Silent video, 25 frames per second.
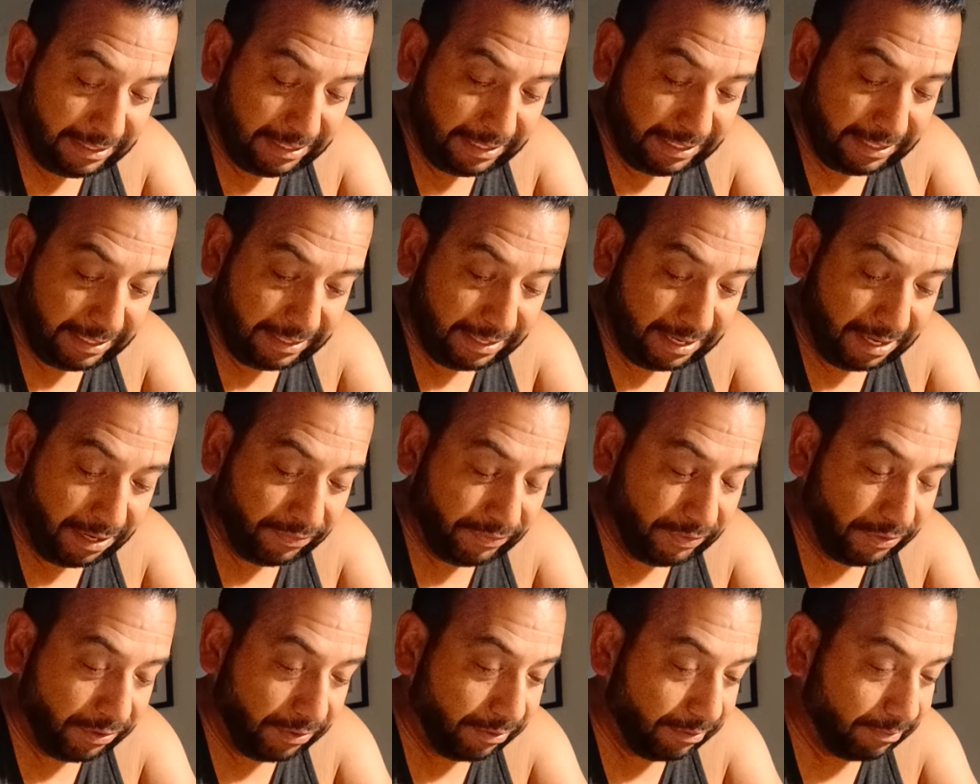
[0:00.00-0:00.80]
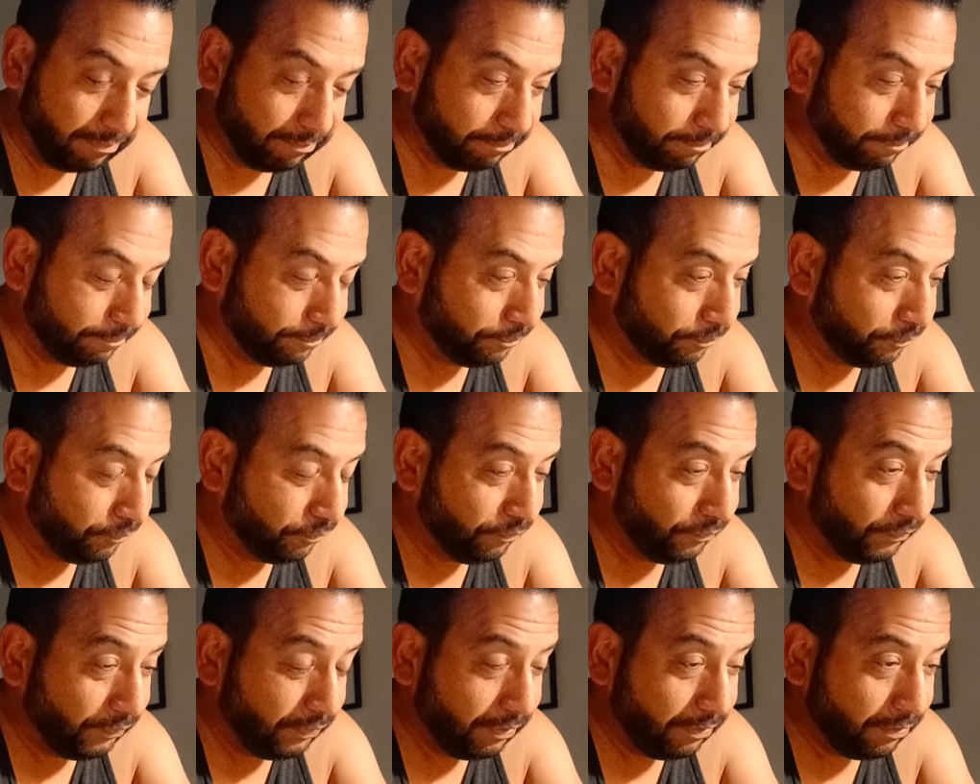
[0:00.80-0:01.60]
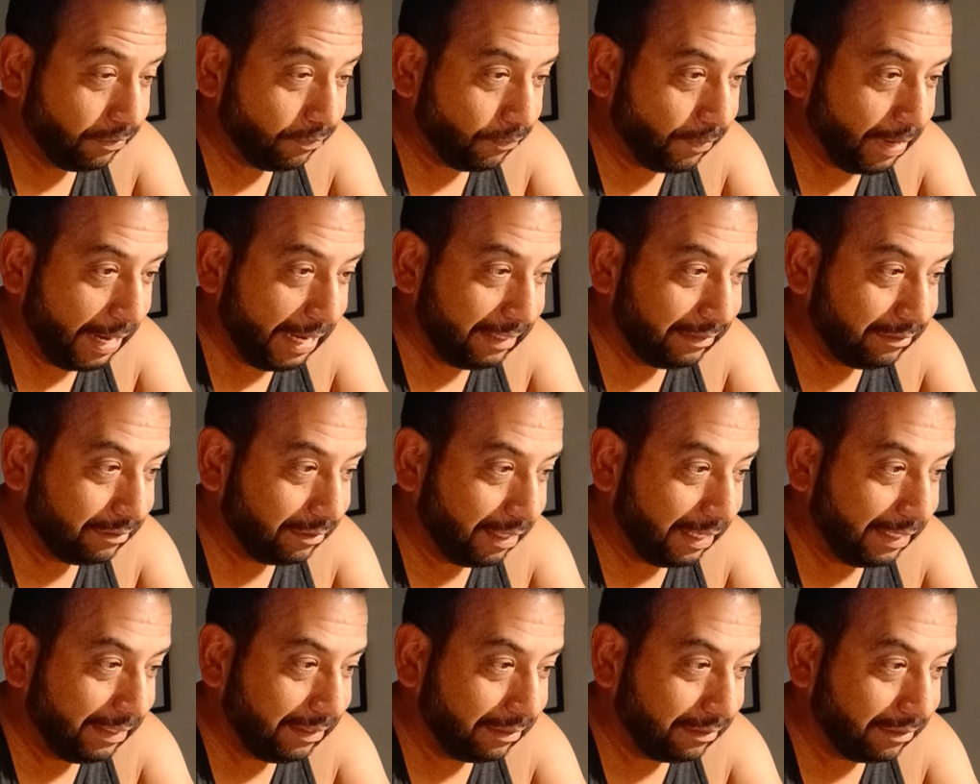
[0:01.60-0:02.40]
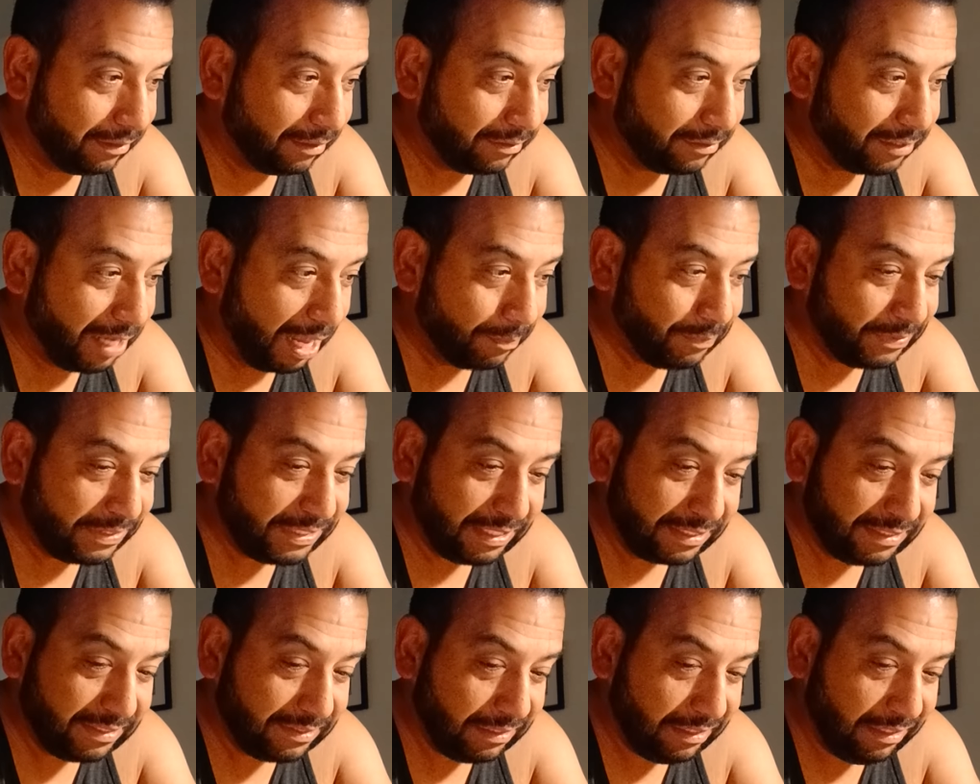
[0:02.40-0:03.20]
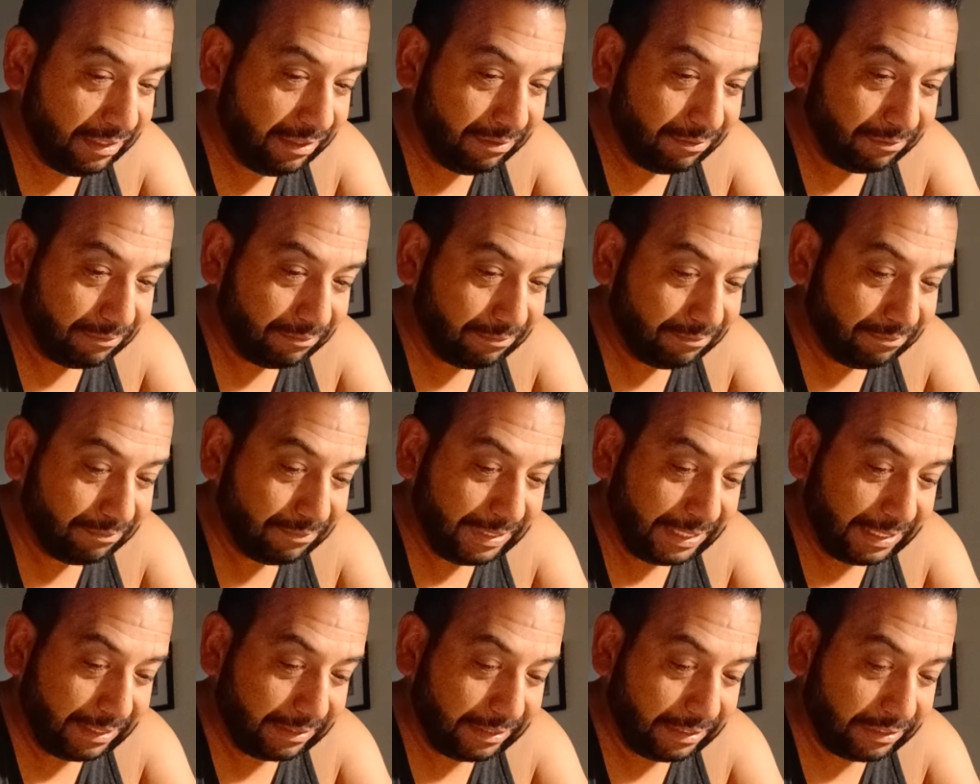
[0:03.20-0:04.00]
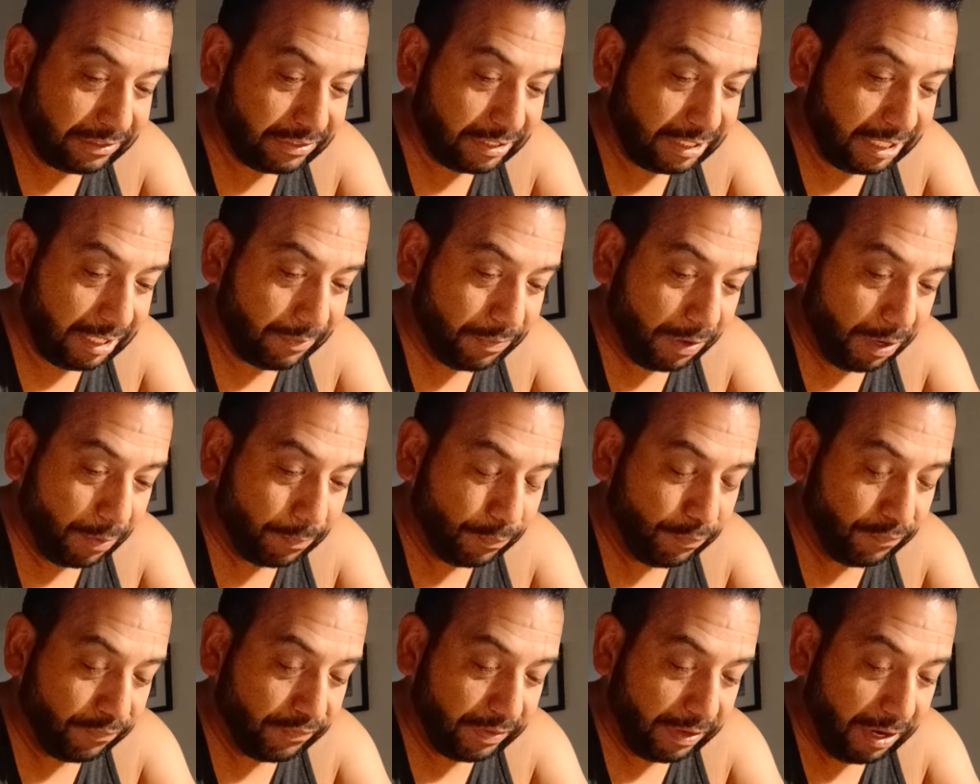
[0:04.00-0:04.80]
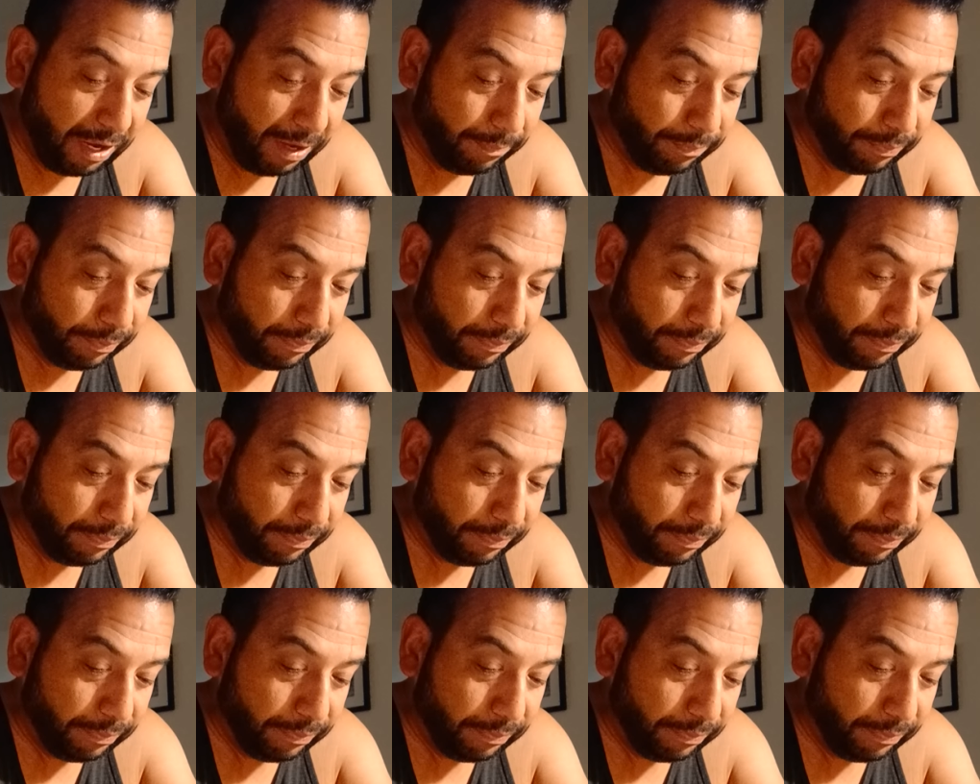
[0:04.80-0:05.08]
And now they're ranked like in the top 60, and they just keep on moving up.